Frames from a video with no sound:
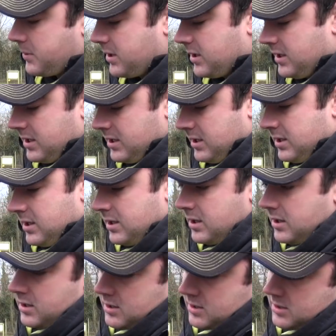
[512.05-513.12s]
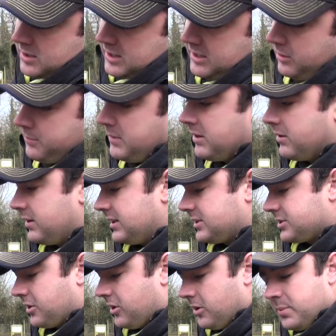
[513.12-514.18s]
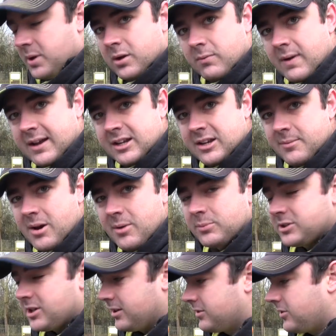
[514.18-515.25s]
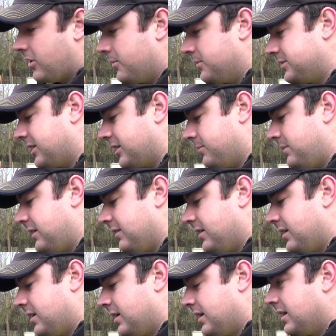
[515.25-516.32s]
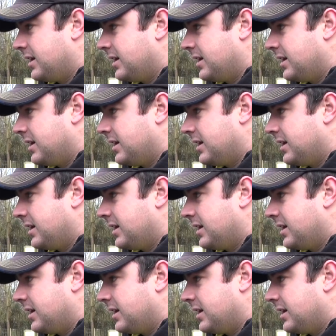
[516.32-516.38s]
But a little mirror this time, racking them up. We've done a column, we've done a mirror.